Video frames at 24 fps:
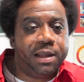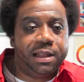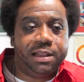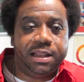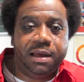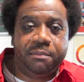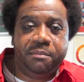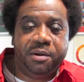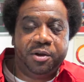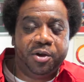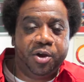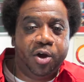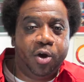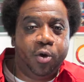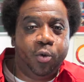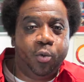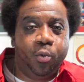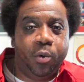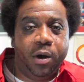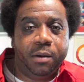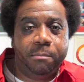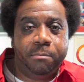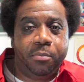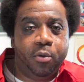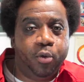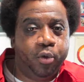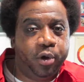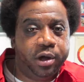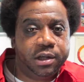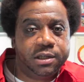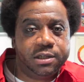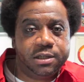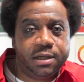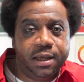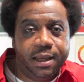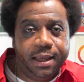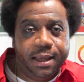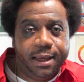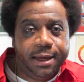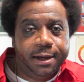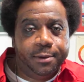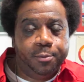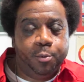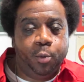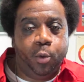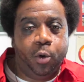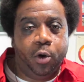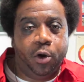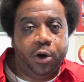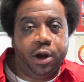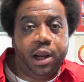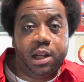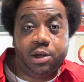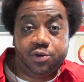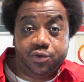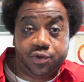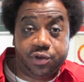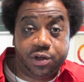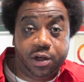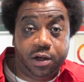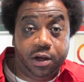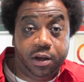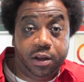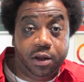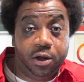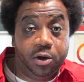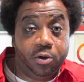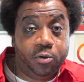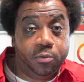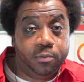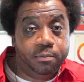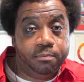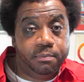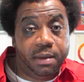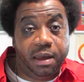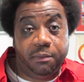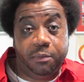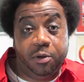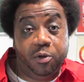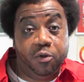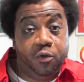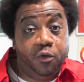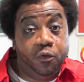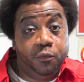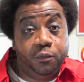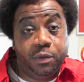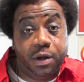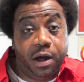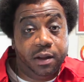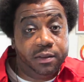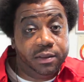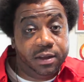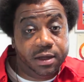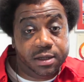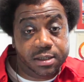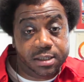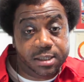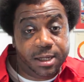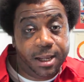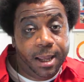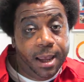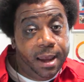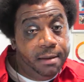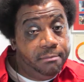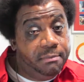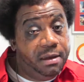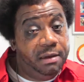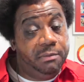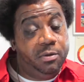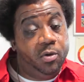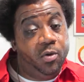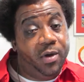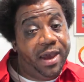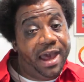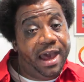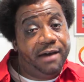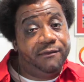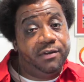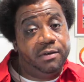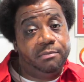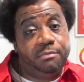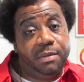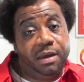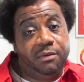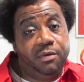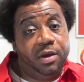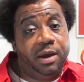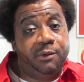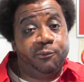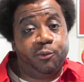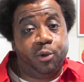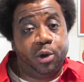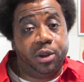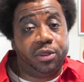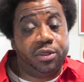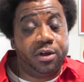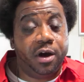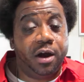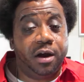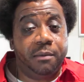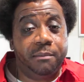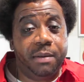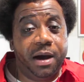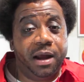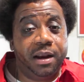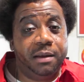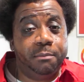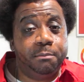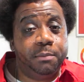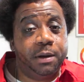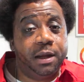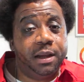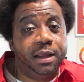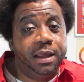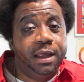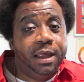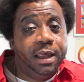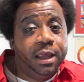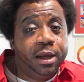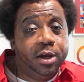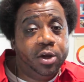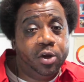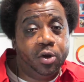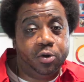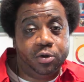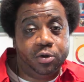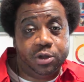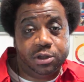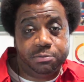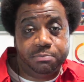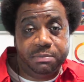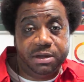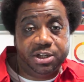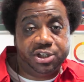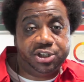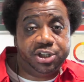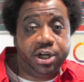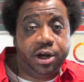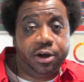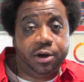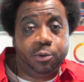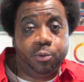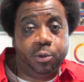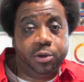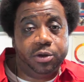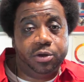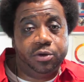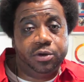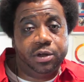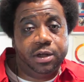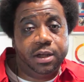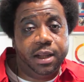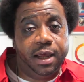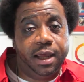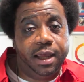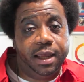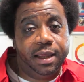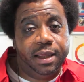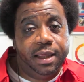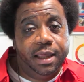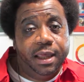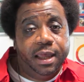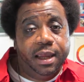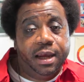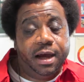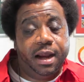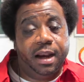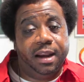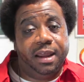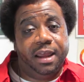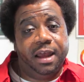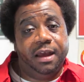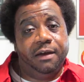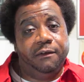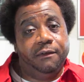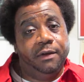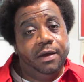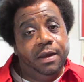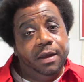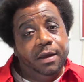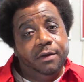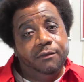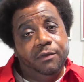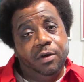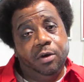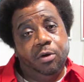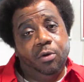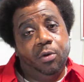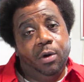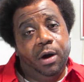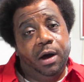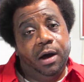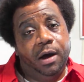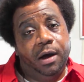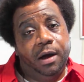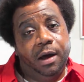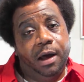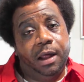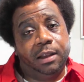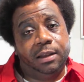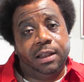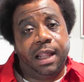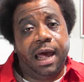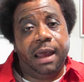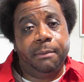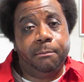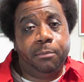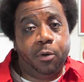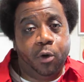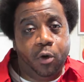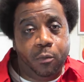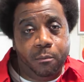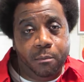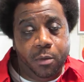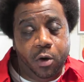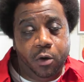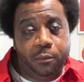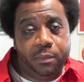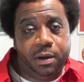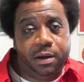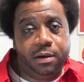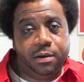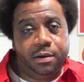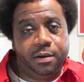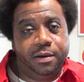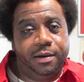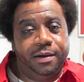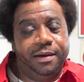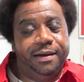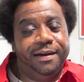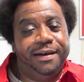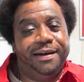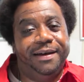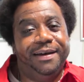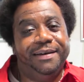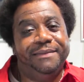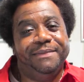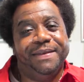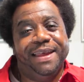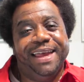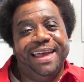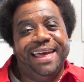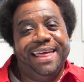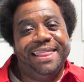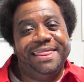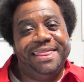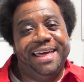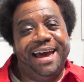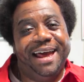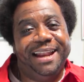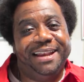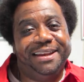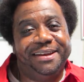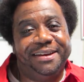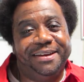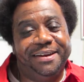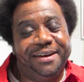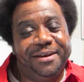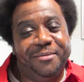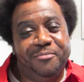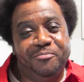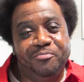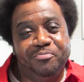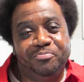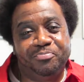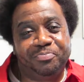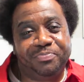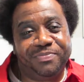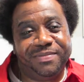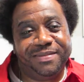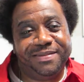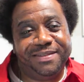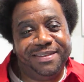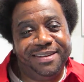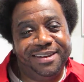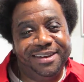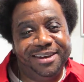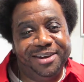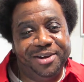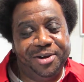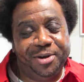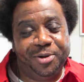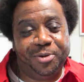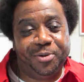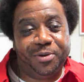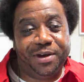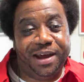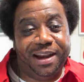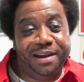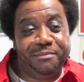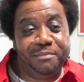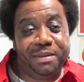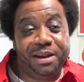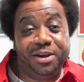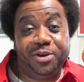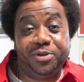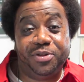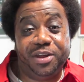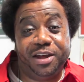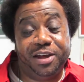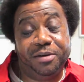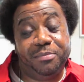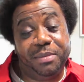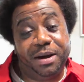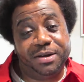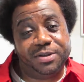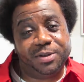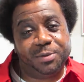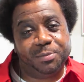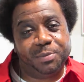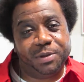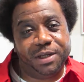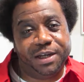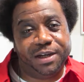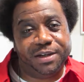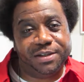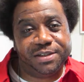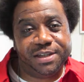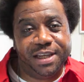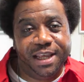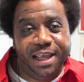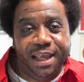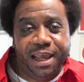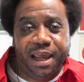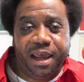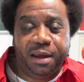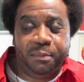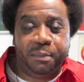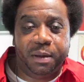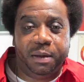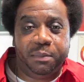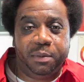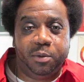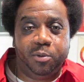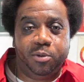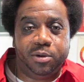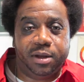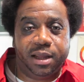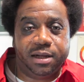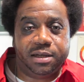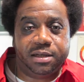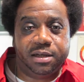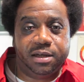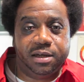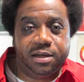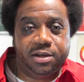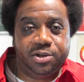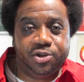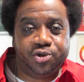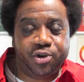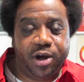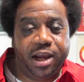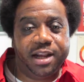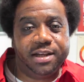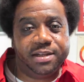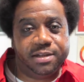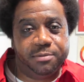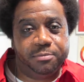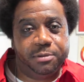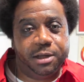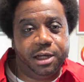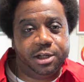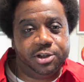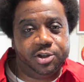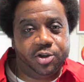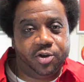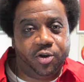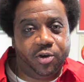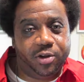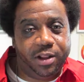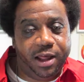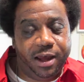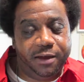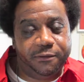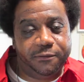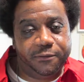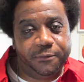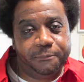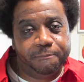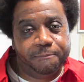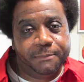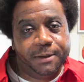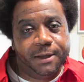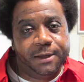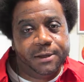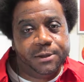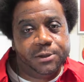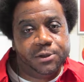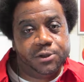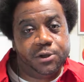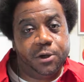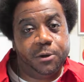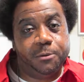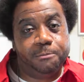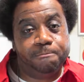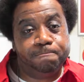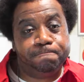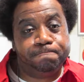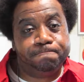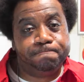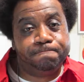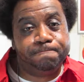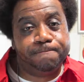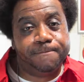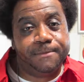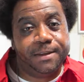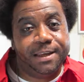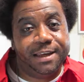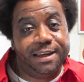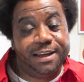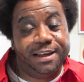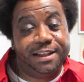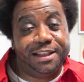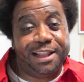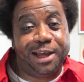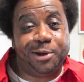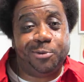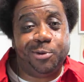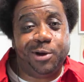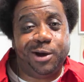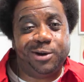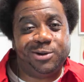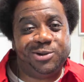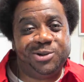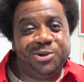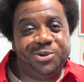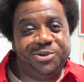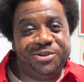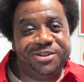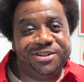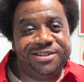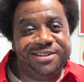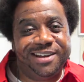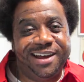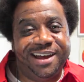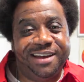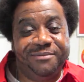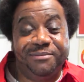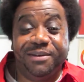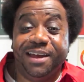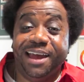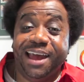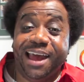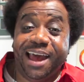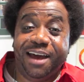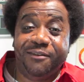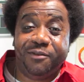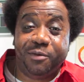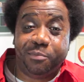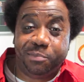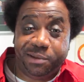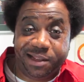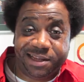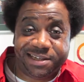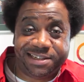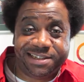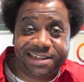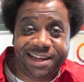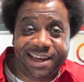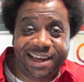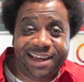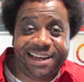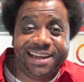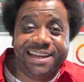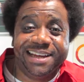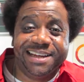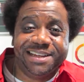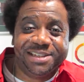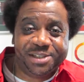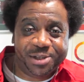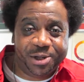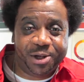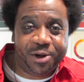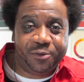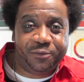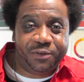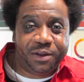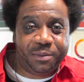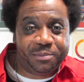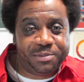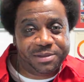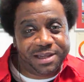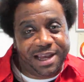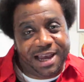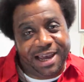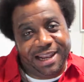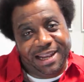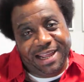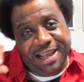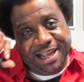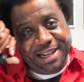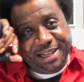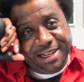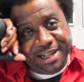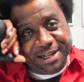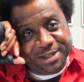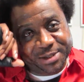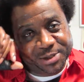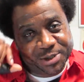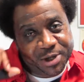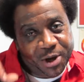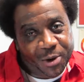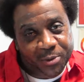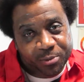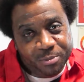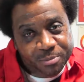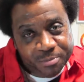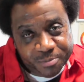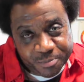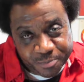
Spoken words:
Let me know what points were interested in you. Maybe you've done this, maybe you haven't, maybe you haven't really thought about it, but just me sharing it with you today kind of gave you a light bulb moment that kind of made you think about some things, and maybe would like to train some things in your life. So, like we always do at this time, have a blessed day. See you on the flip side. Let's go.